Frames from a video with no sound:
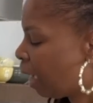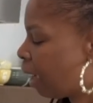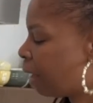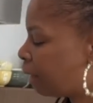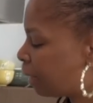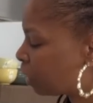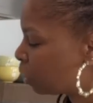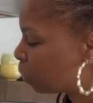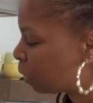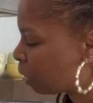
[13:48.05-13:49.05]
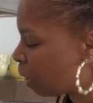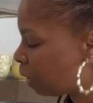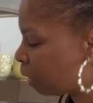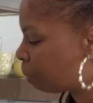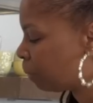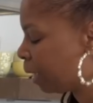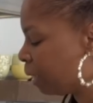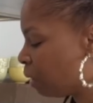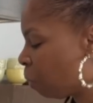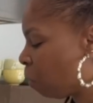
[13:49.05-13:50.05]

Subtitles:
And I like to do the garlic in the